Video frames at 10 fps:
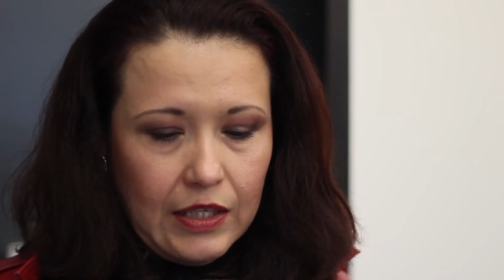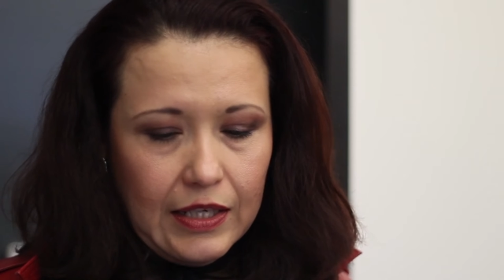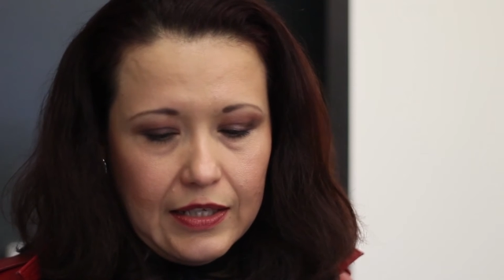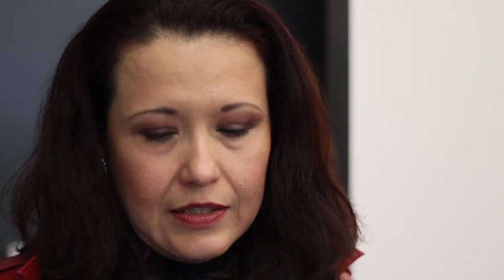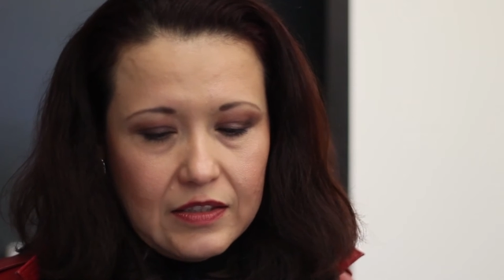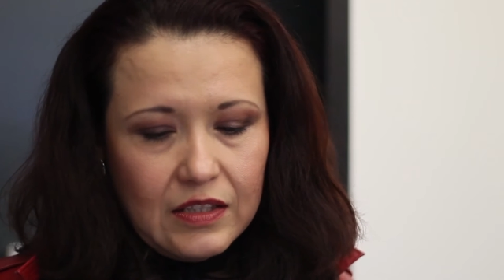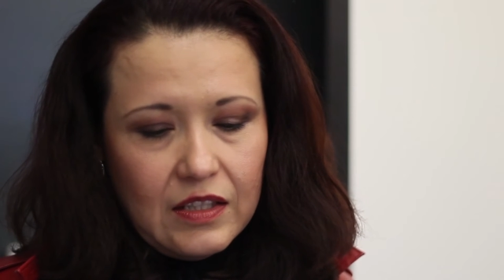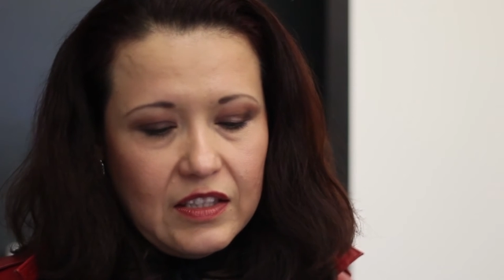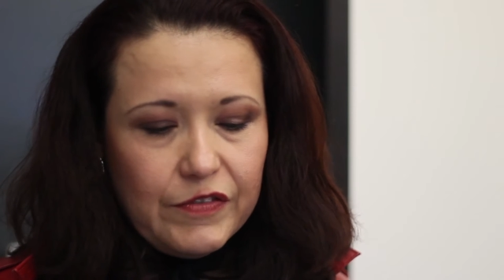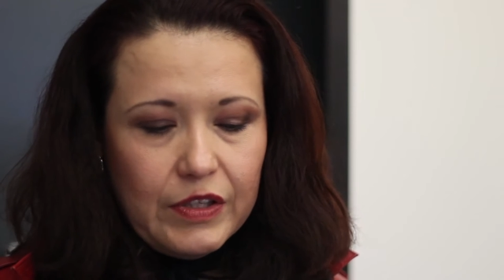And
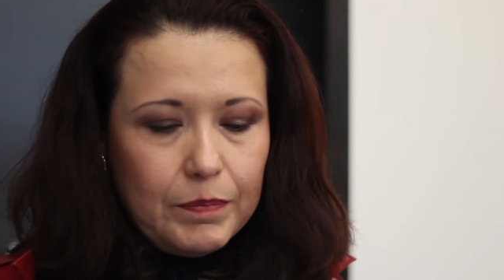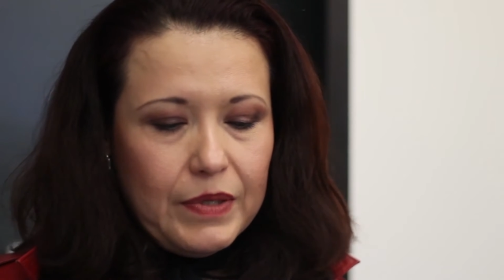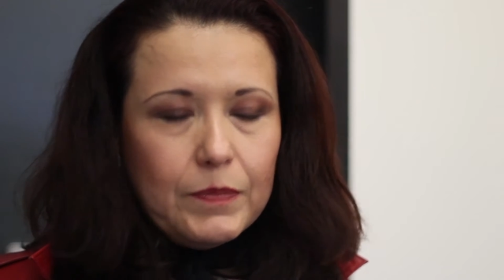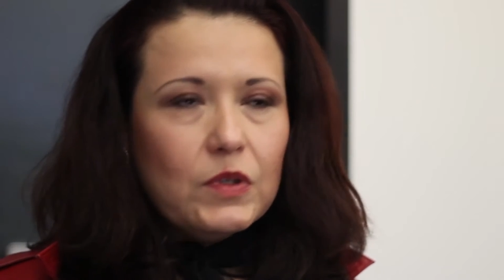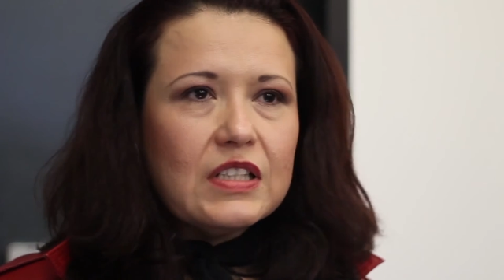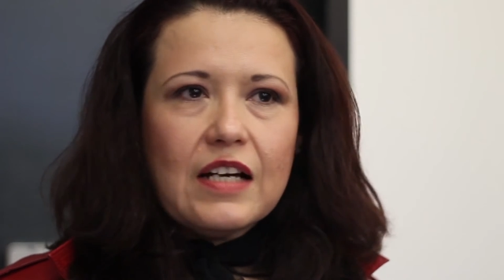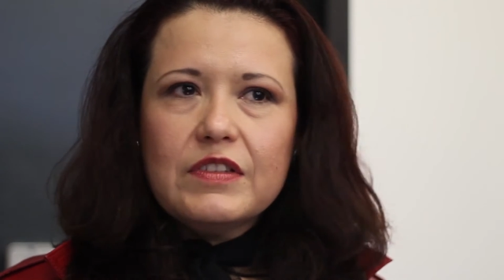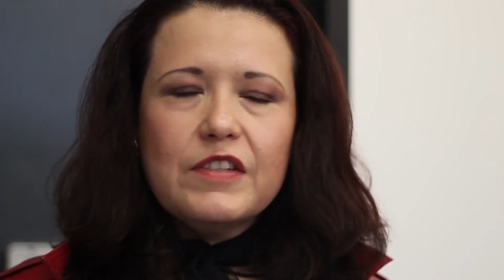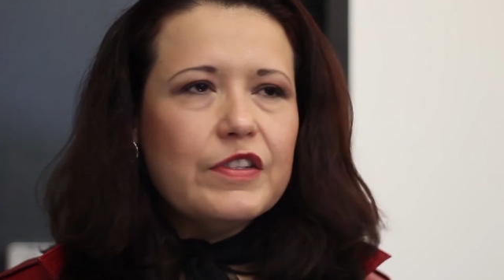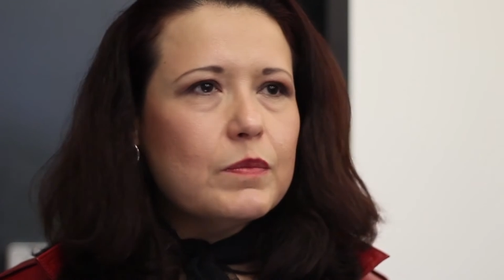different people have
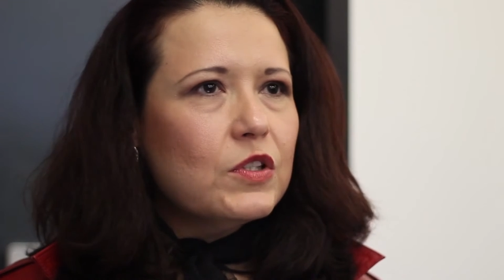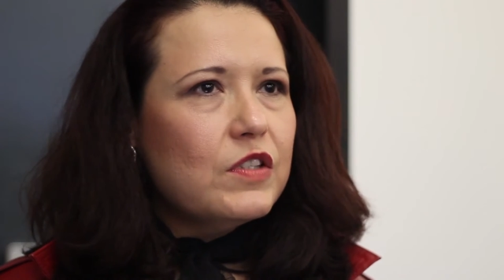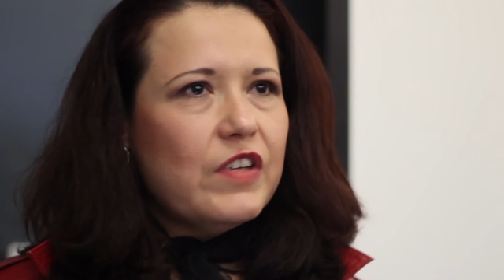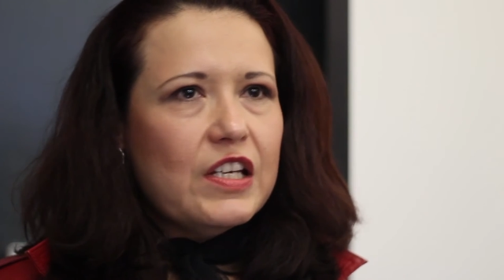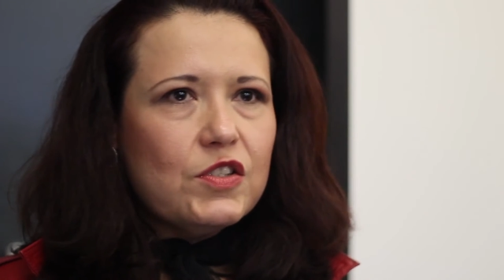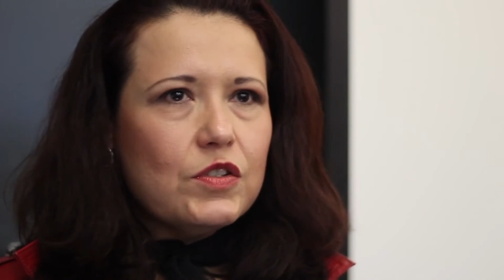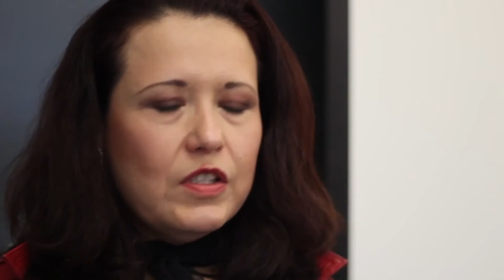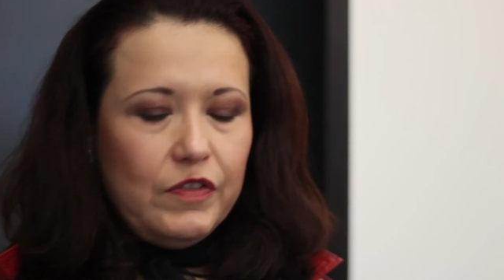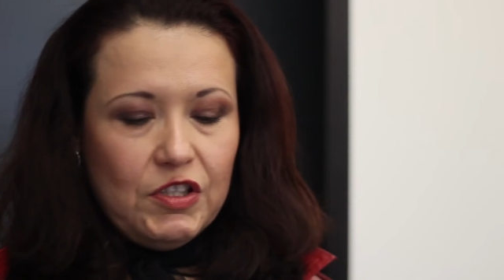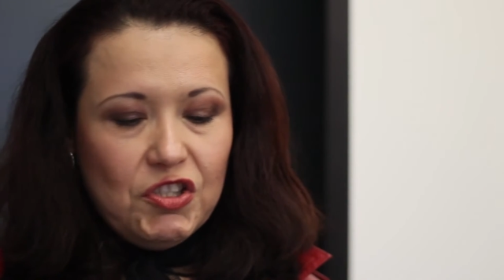different motivations,
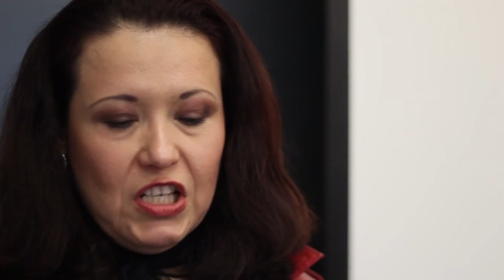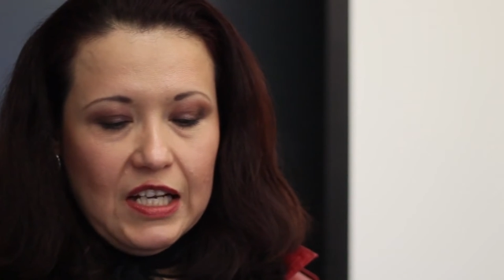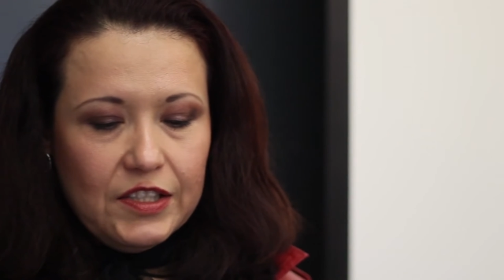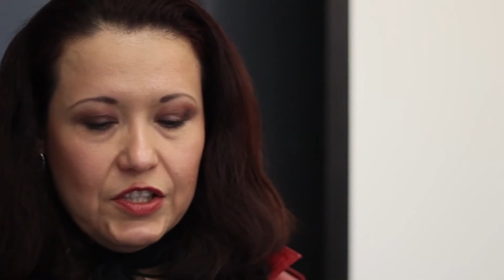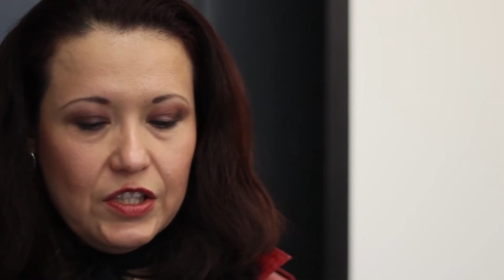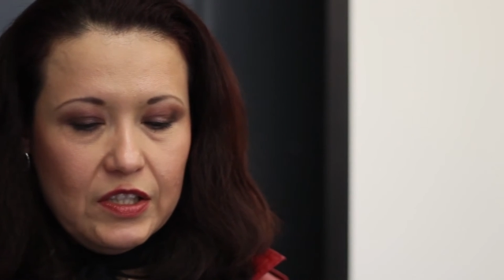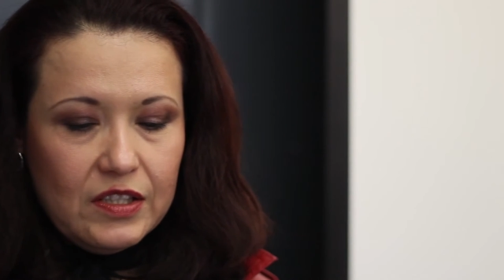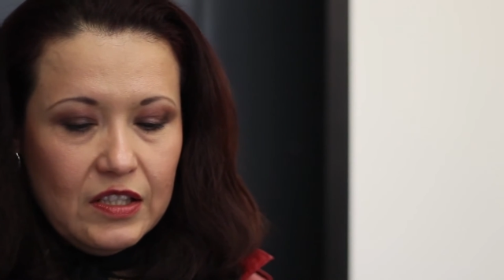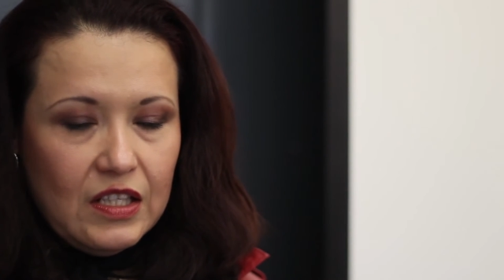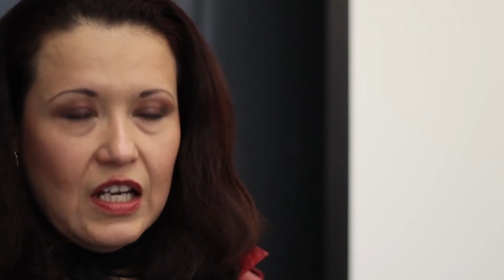different
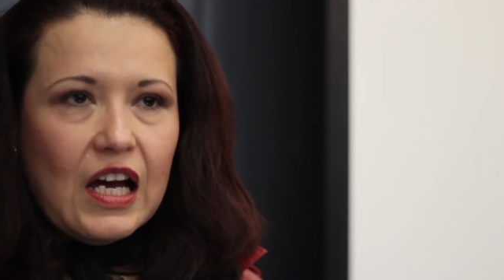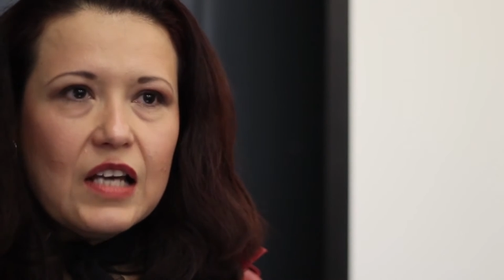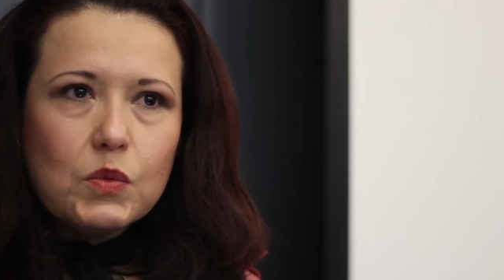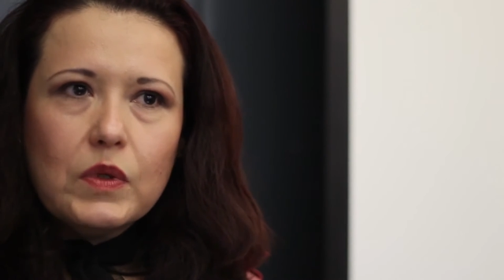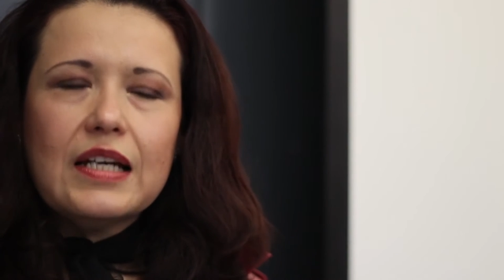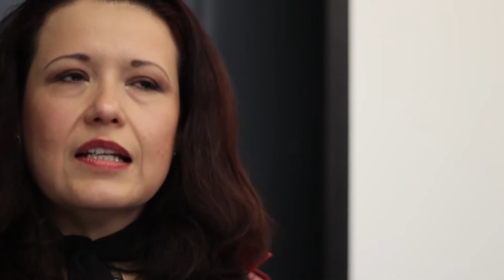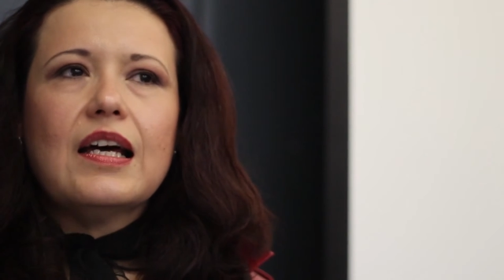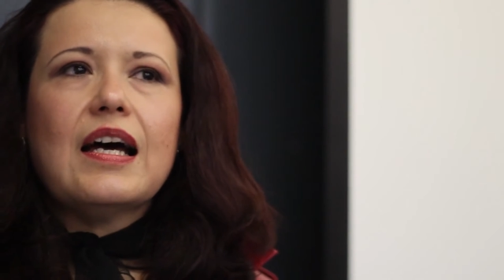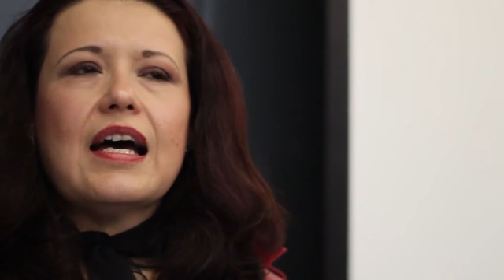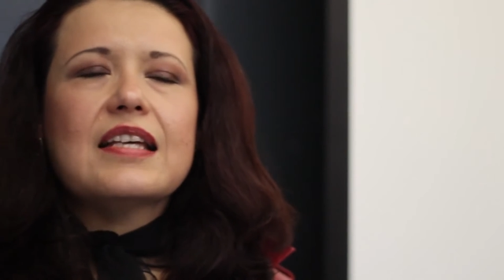challenges, as well
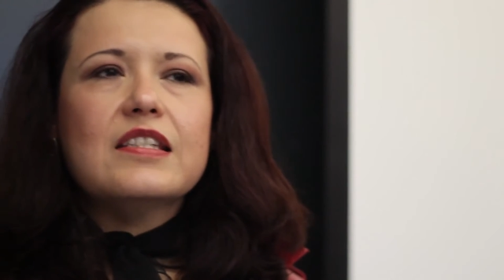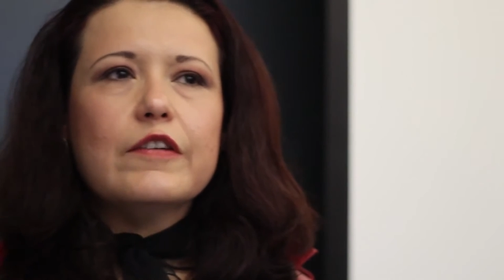as